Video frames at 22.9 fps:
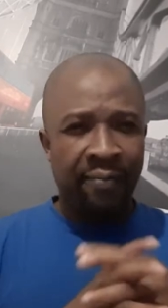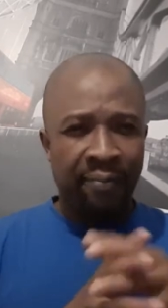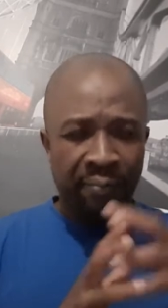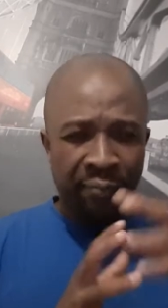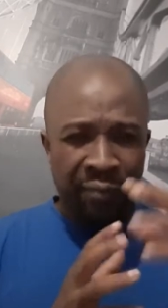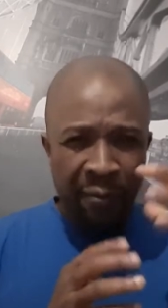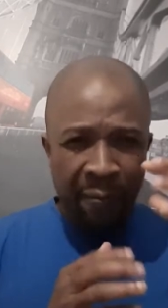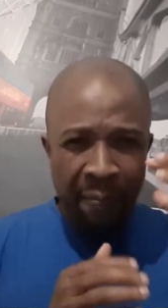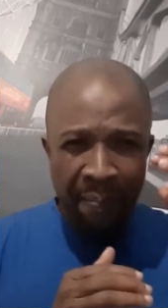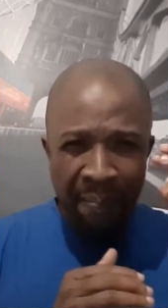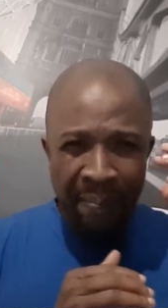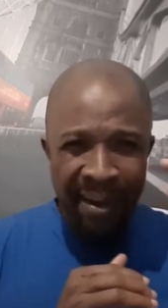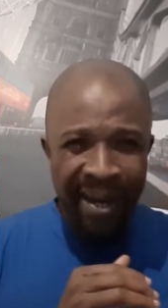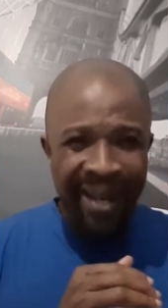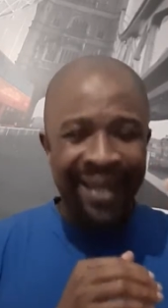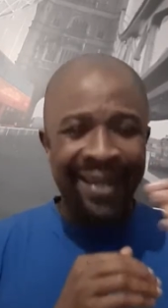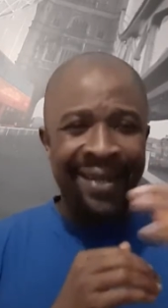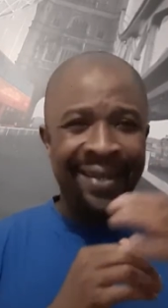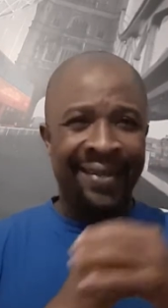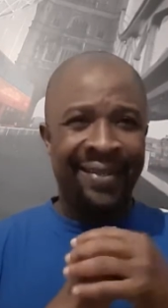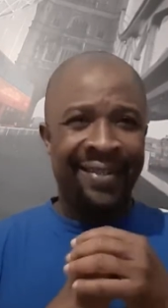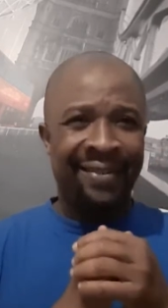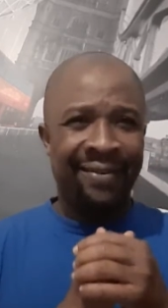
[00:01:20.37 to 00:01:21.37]
But
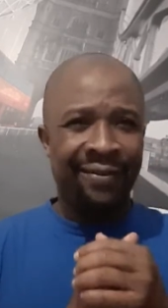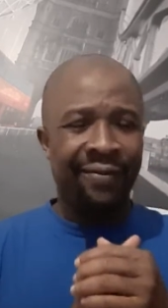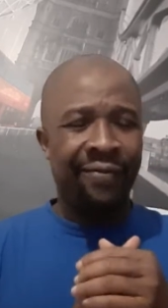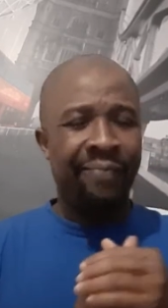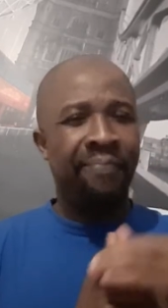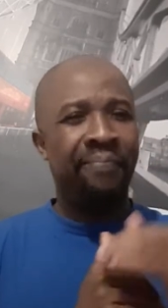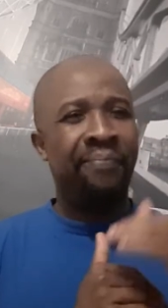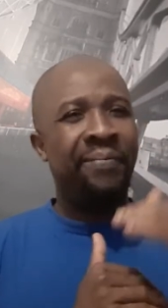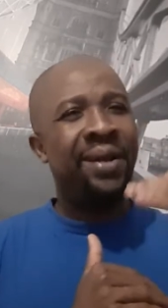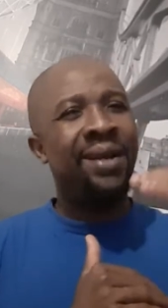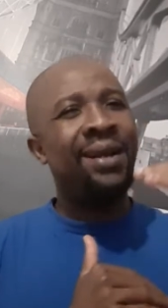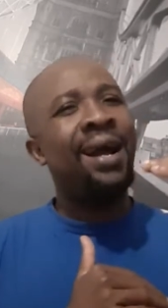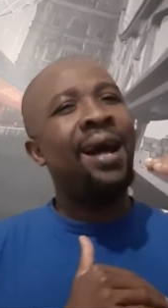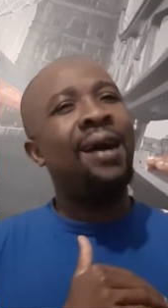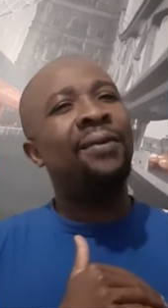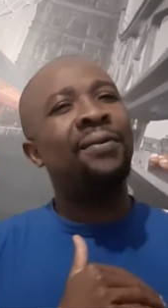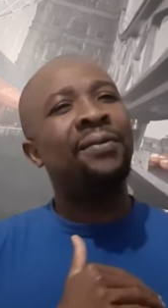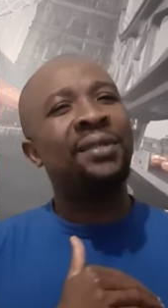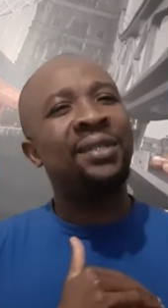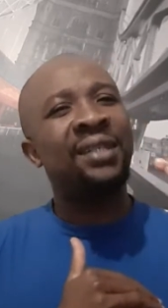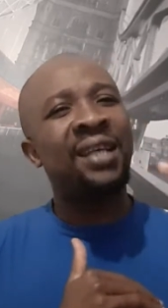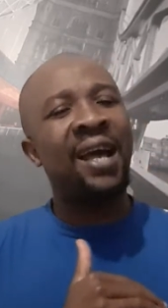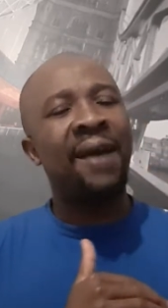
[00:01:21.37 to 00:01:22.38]
please make
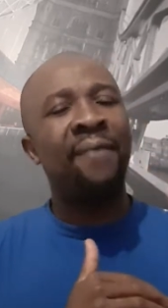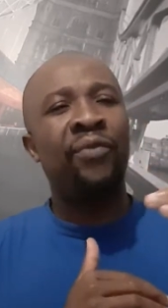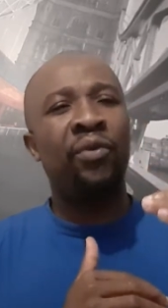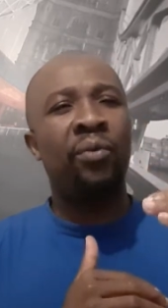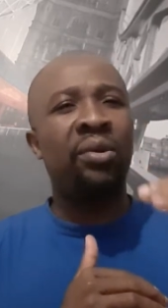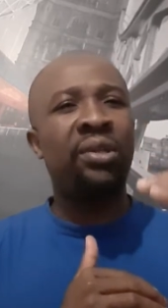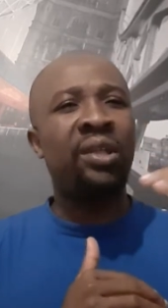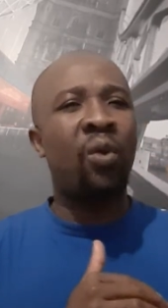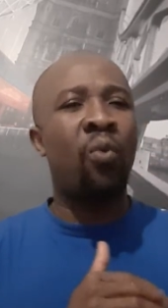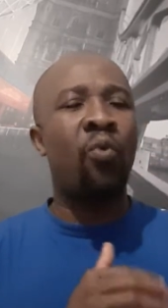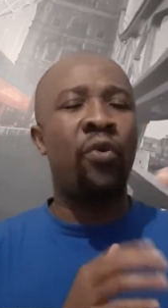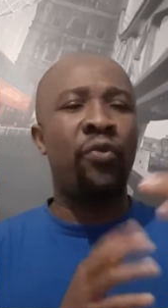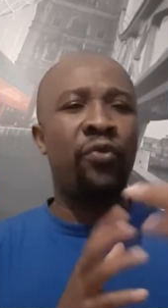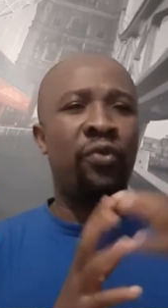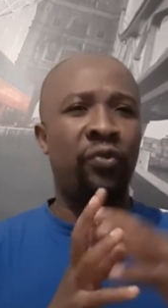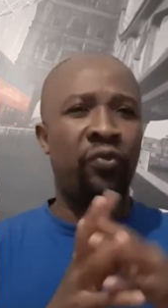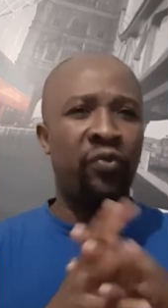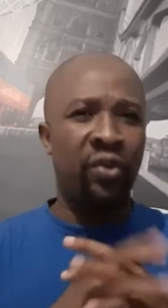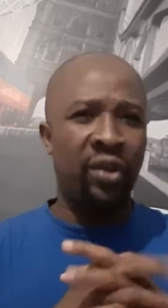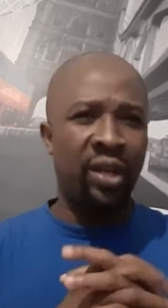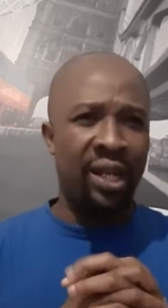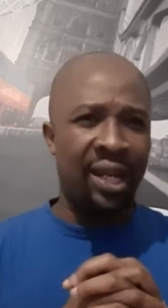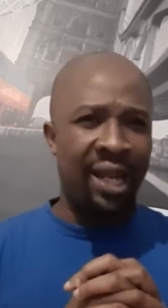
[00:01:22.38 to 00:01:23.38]
out time, no matter what you're
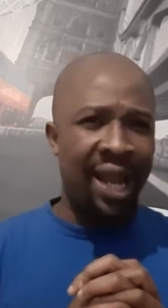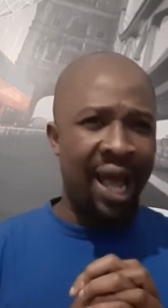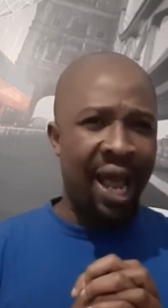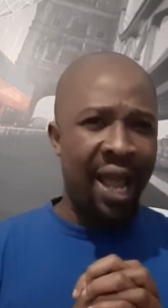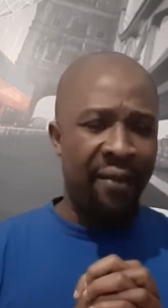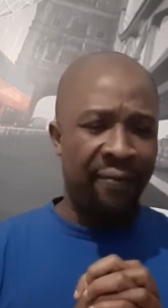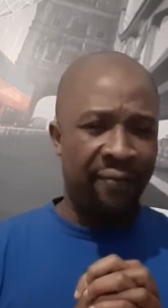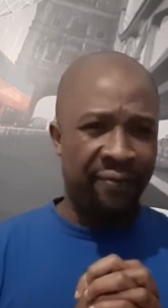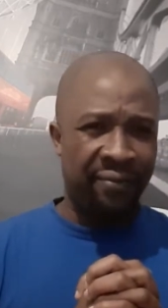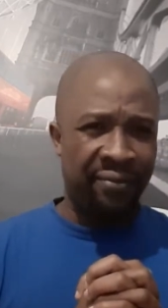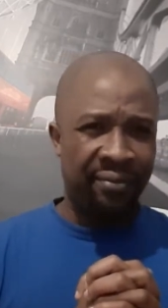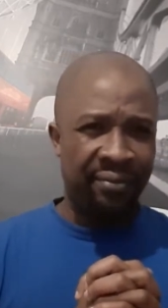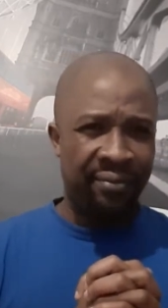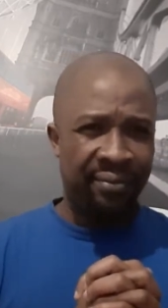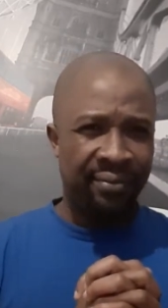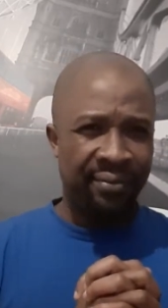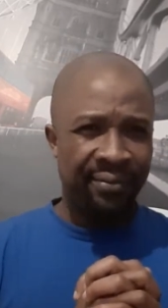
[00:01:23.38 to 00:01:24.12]
doing in life,